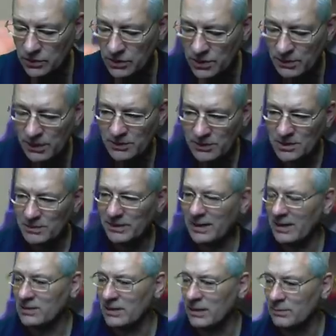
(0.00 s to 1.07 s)
supposed to be
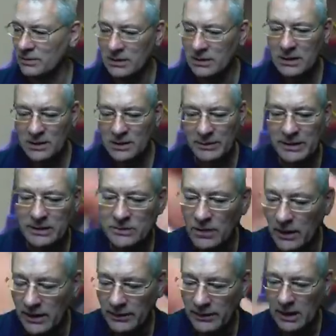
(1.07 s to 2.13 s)
loudspeakers speakers right
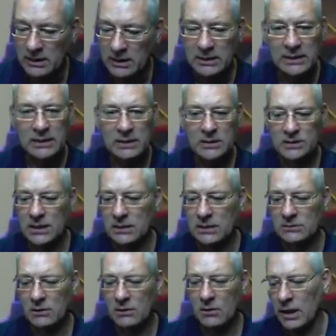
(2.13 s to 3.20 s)
there we are so
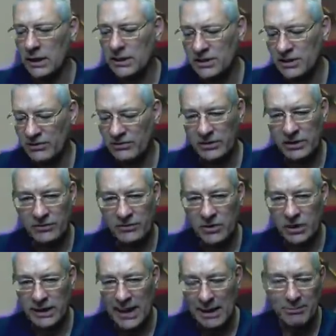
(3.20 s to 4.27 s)
all right so you've, you've got
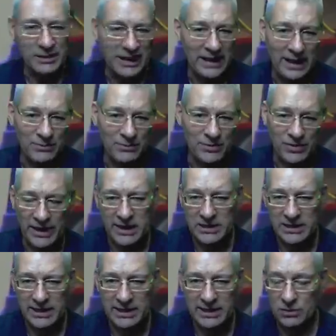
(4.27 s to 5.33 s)
an amp an
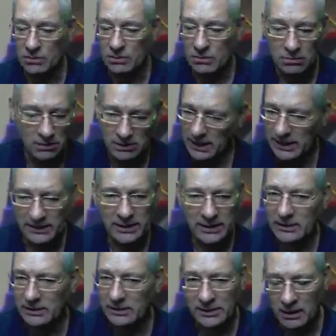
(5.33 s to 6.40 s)
LM386 or
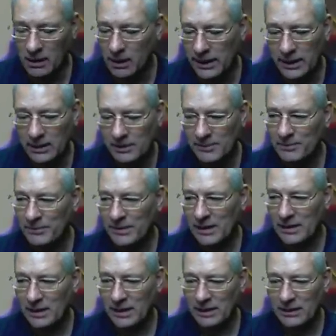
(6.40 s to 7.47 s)
anything you like
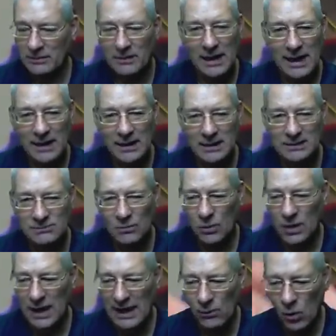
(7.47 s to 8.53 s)
okay. Eh? Uh,
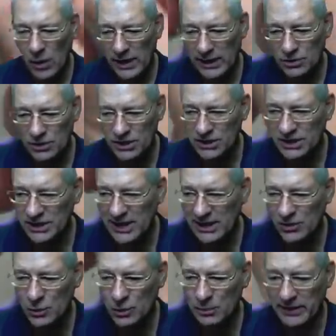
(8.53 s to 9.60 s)
what else could
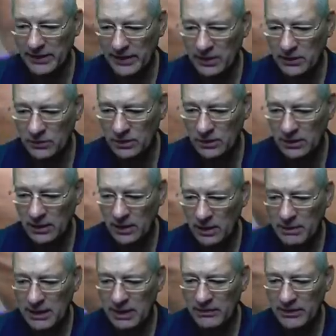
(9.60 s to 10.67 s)
teach you a bit though
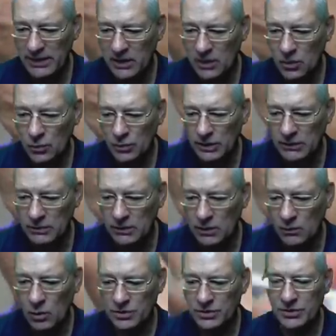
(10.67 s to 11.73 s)
about the uno and
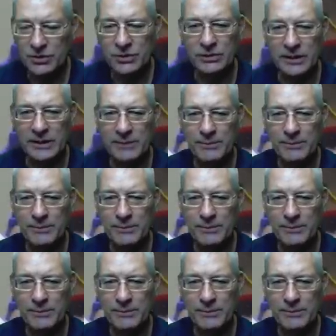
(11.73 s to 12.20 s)
what to do with it